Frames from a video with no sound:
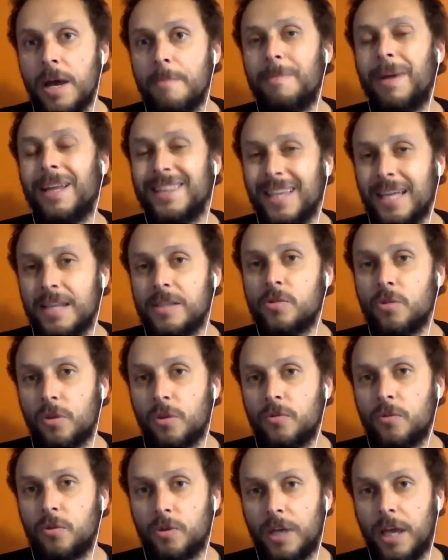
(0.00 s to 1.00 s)
But let's
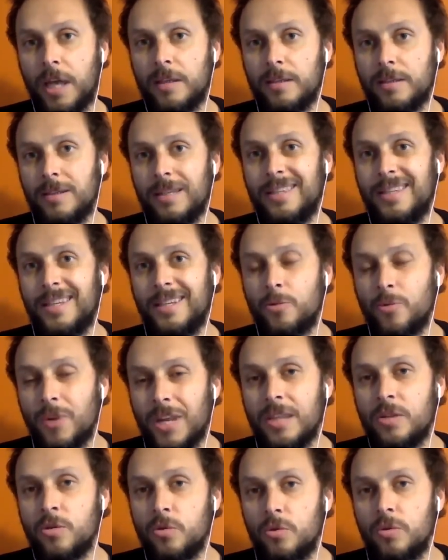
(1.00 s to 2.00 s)
not forget that the
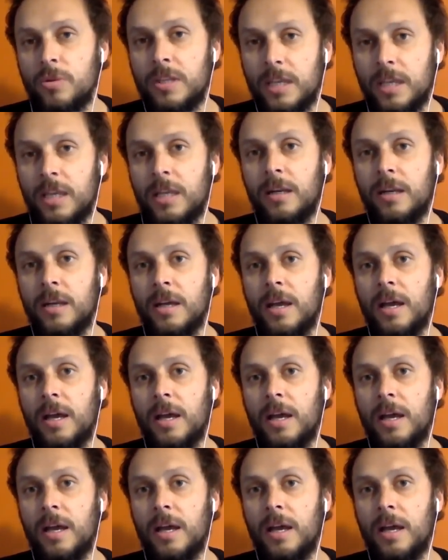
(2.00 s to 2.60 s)
Green New Deal,